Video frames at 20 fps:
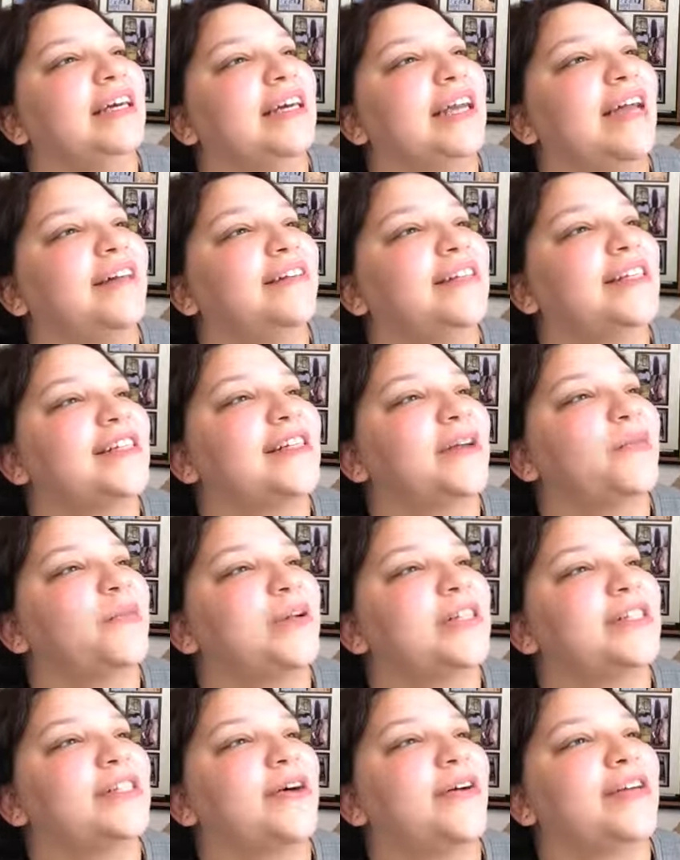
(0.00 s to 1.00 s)
Caitlin says,
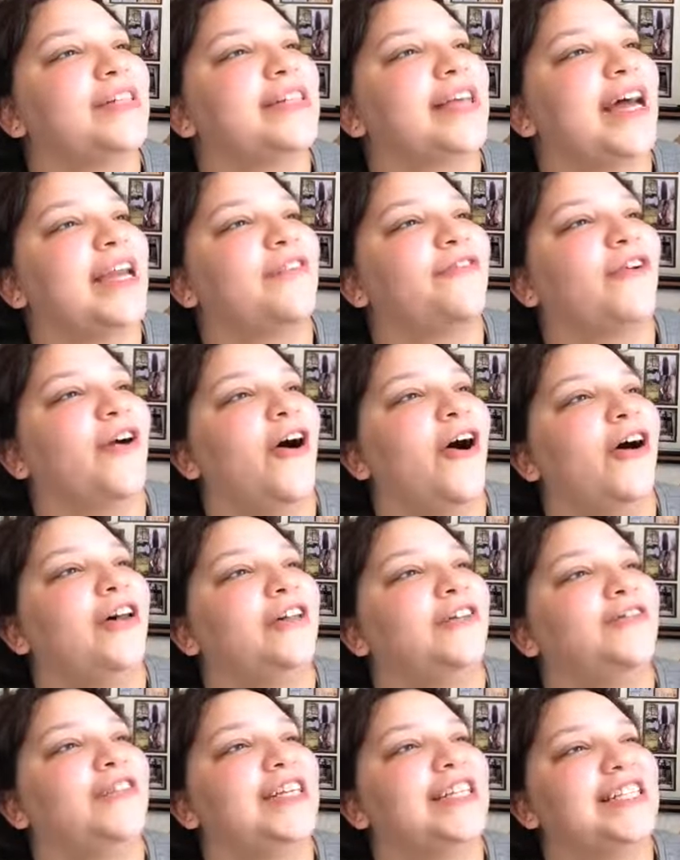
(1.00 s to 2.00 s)
I'm so excited for
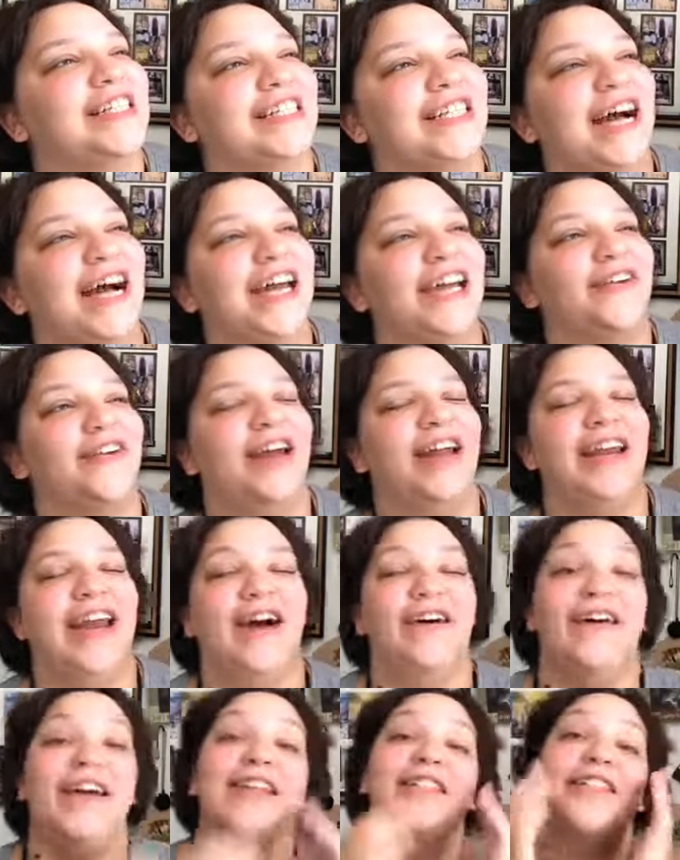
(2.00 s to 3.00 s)
all of these dying right
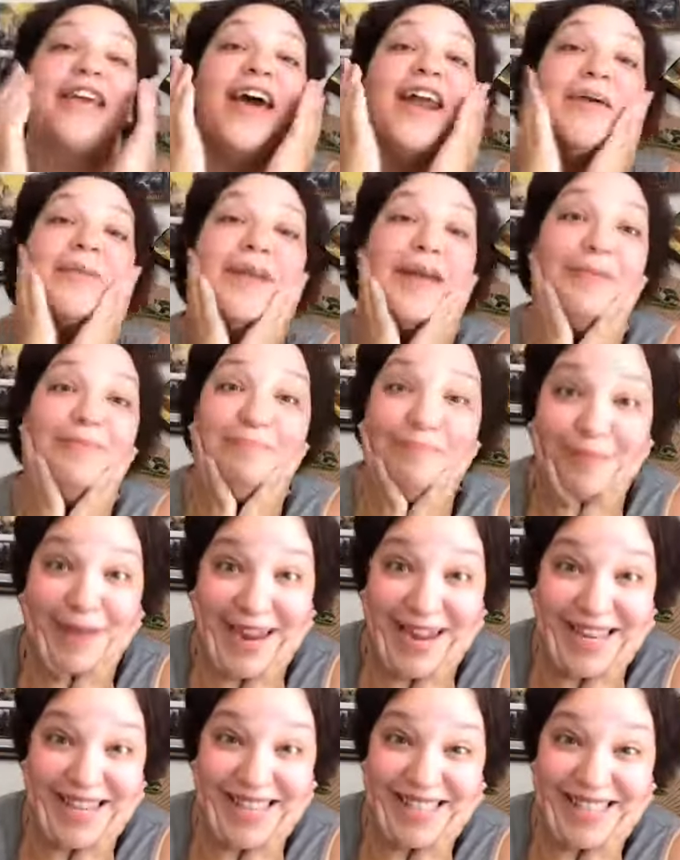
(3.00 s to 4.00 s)
now. It's going to be
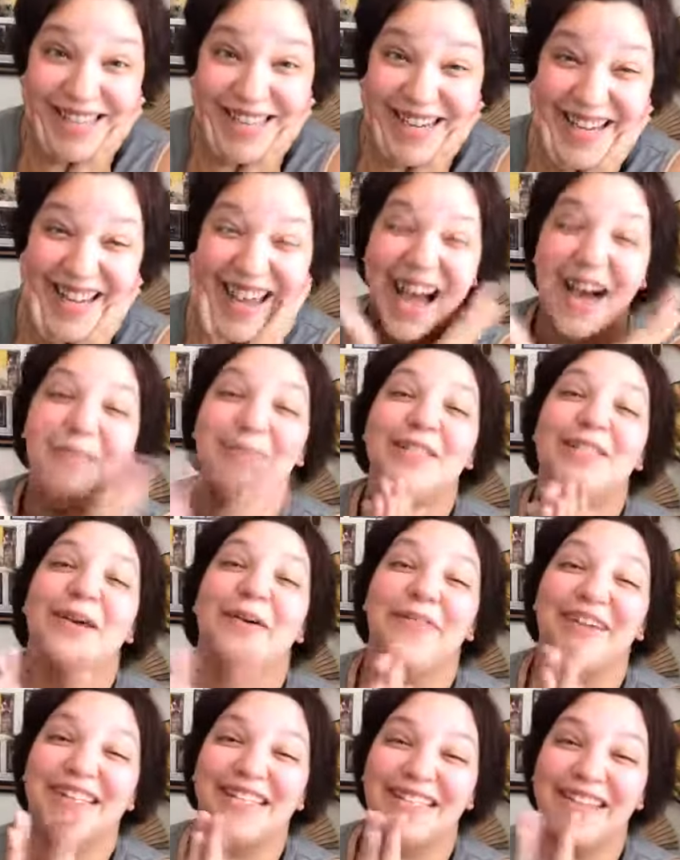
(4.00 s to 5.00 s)
amazing. I'm
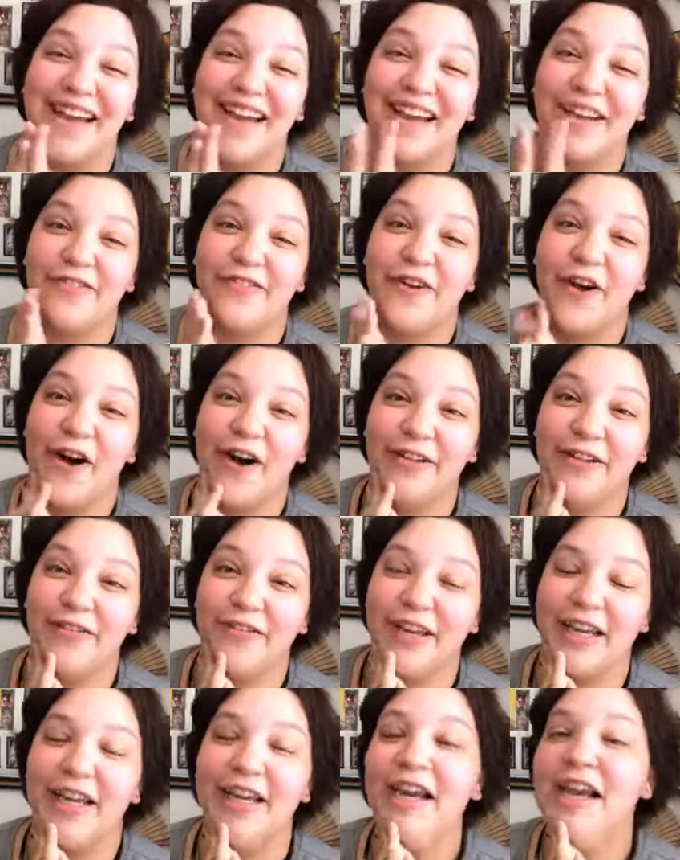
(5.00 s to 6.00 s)
so excited for all of
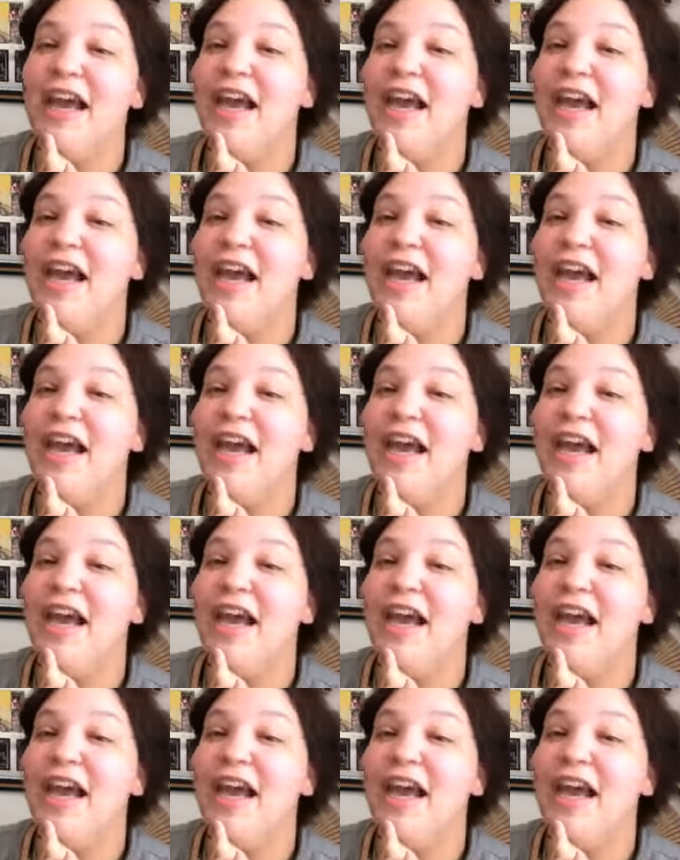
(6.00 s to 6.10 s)
it.